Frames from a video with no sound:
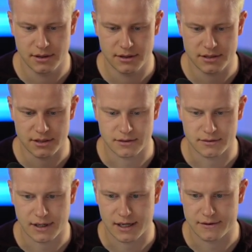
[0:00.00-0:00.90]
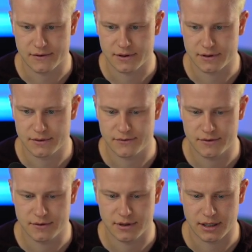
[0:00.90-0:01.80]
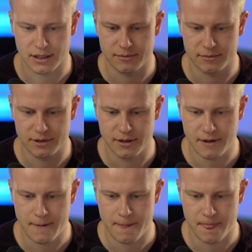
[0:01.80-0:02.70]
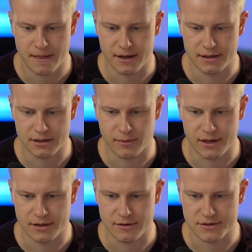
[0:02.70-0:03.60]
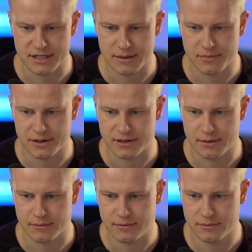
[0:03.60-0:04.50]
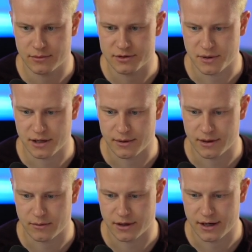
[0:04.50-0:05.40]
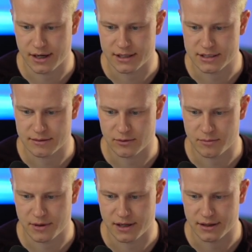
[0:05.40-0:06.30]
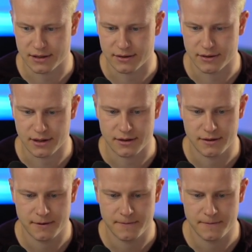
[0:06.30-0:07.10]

So add row, two column, and then the way that you separate them, which by the way, you want to add some more padding down here.